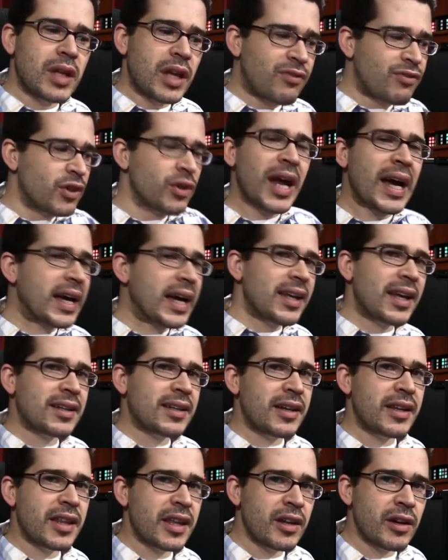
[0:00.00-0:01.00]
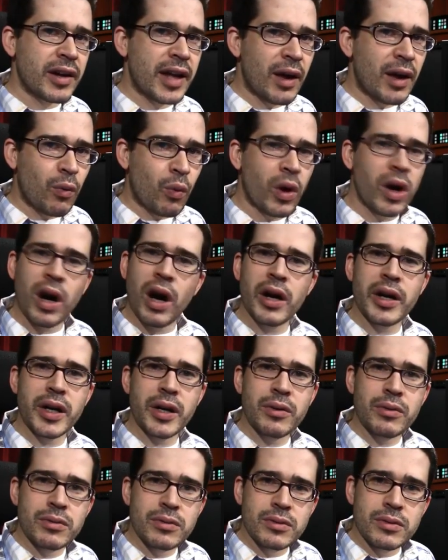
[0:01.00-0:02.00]
If you're not connected to the internet, where are
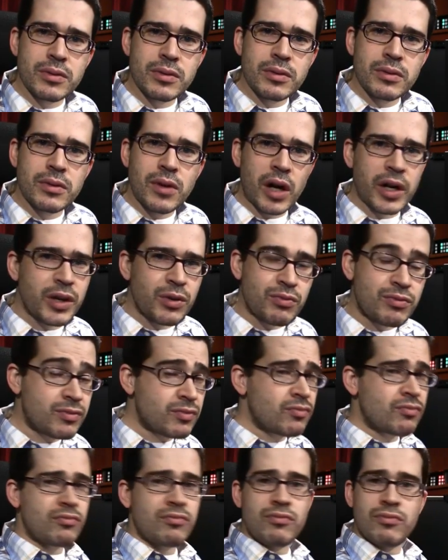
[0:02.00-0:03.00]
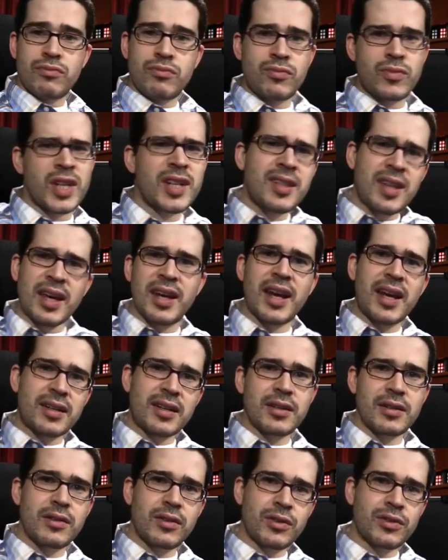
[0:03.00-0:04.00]
you? Are you
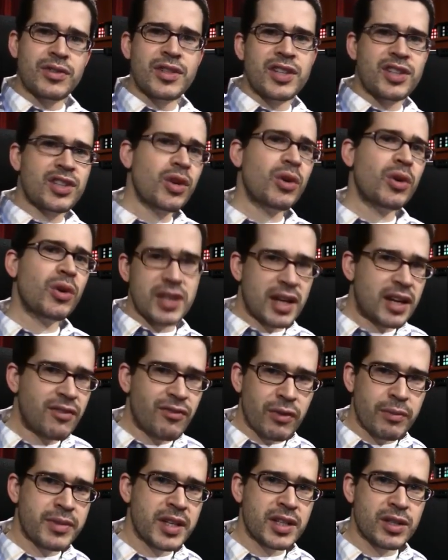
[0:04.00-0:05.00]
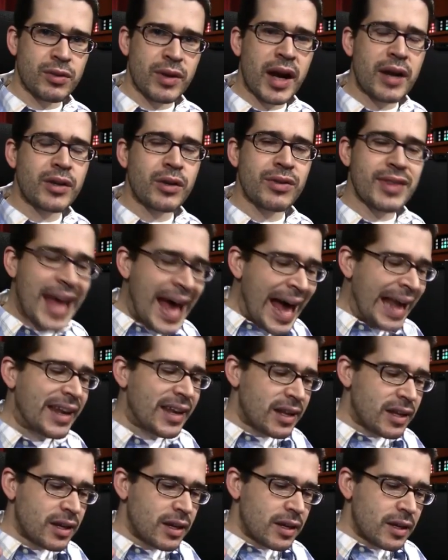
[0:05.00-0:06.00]
disconnected? You're dissociated from things around you.
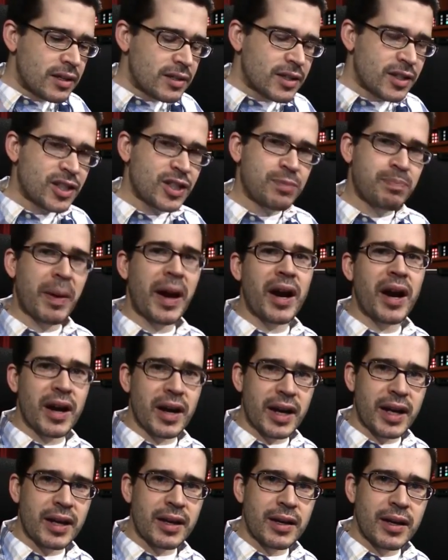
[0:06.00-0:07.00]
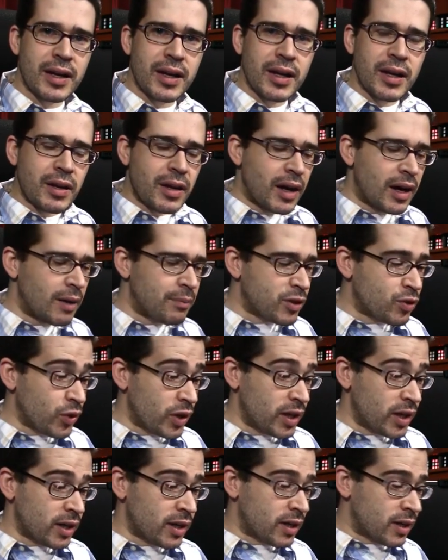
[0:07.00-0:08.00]
That disparity
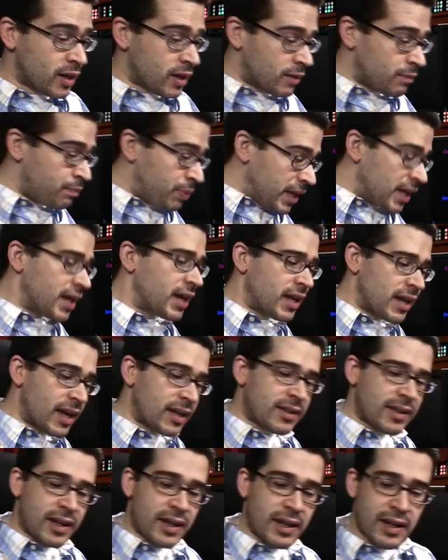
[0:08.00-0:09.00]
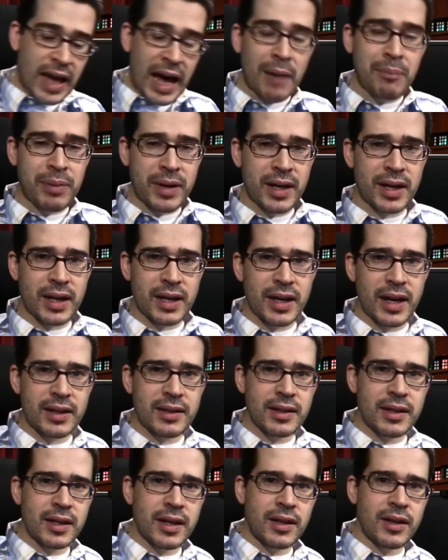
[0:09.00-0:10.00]
between being connected and not being
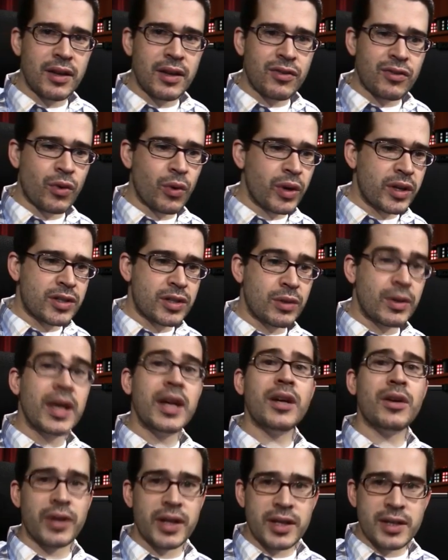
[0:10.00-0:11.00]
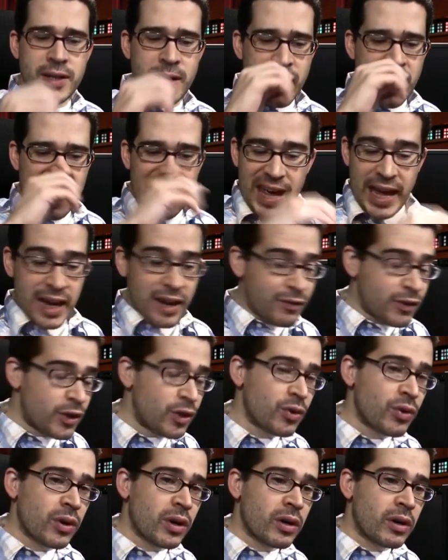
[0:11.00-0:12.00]
connected is going to increase. And
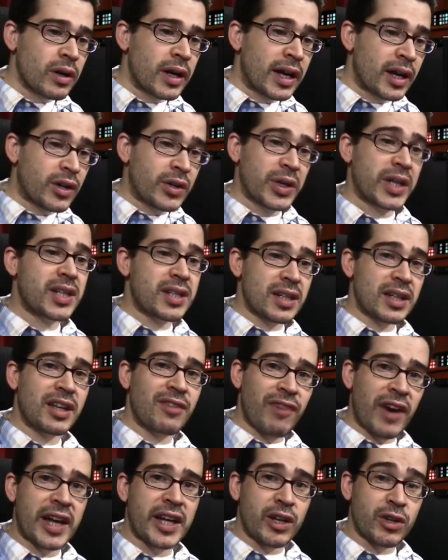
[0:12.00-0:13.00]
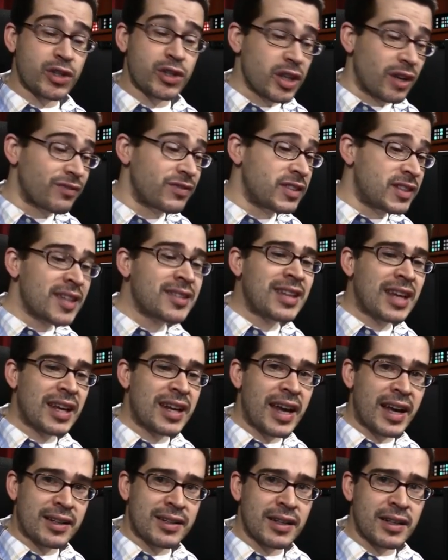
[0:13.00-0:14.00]
if you're increasingly finding yourself
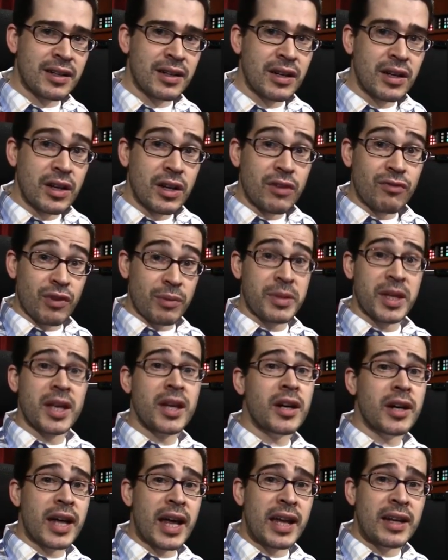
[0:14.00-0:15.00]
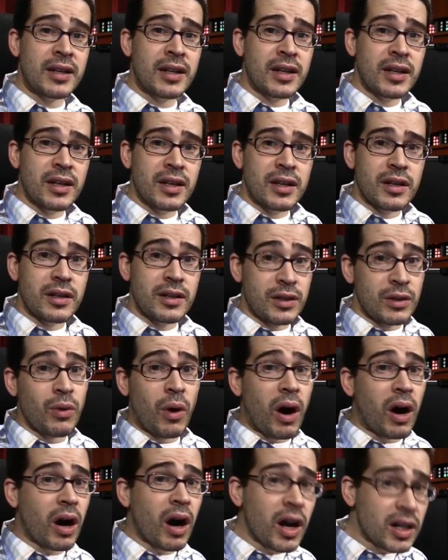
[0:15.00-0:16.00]
disconnected from the internet,
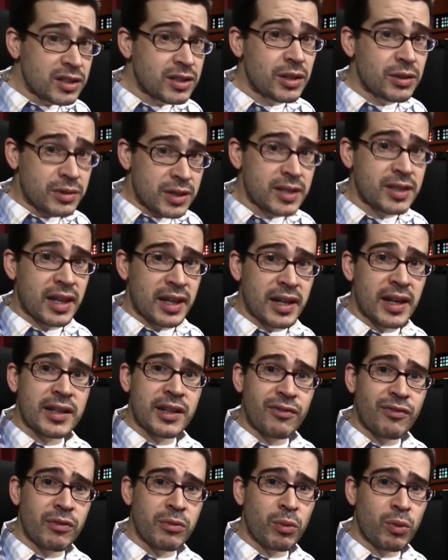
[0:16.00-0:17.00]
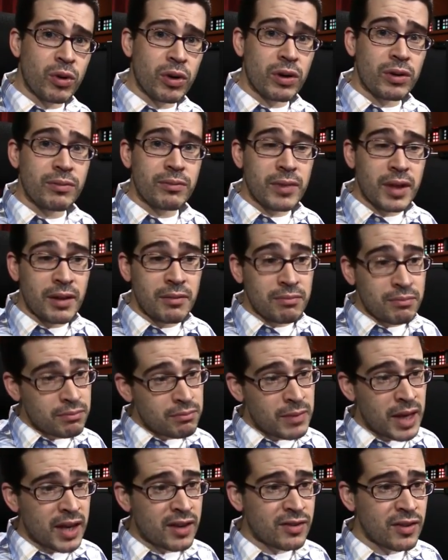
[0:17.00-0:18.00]
you are also disconnected from the world. It
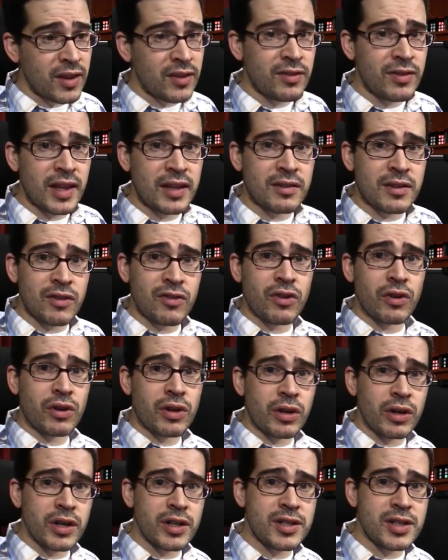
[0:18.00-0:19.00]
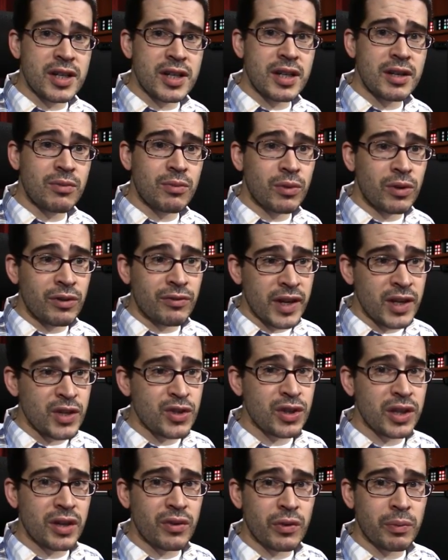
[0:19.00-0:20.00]
makes sense that digital currency will
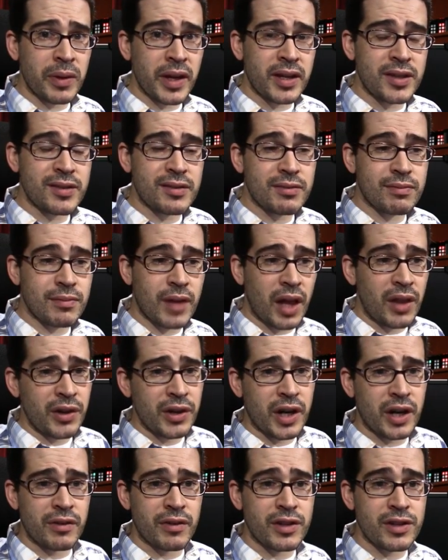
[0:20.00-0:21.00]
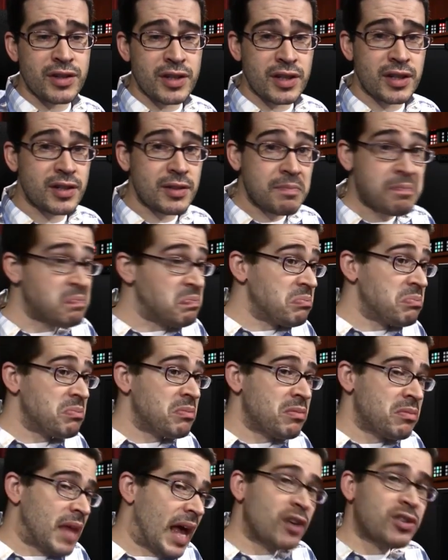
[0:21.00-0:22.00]
eventually replace other currencies.
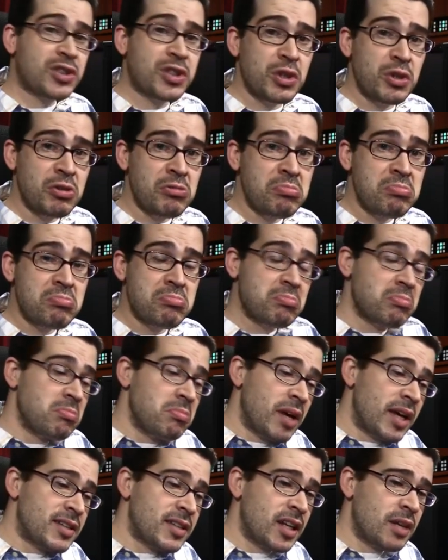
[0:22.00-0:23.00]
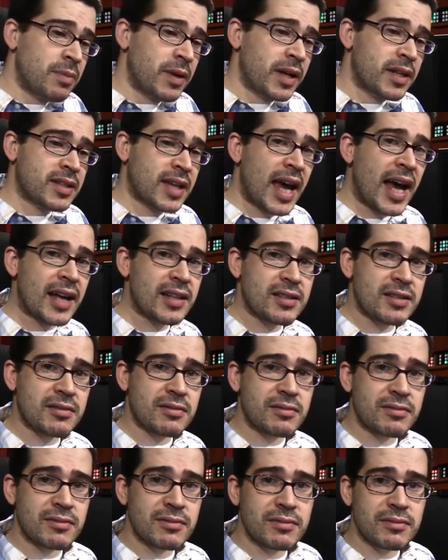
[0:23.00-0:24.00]
How soon? That's anybody's
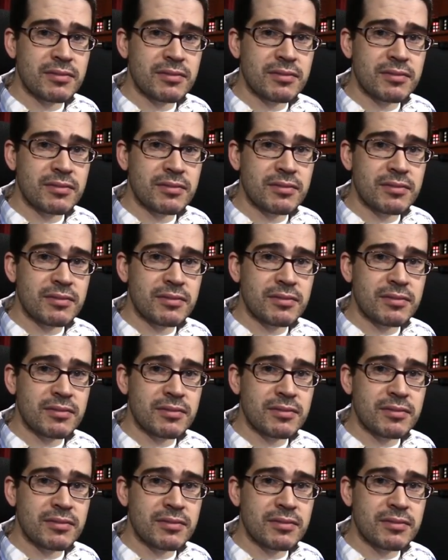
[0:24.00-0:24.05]
guess.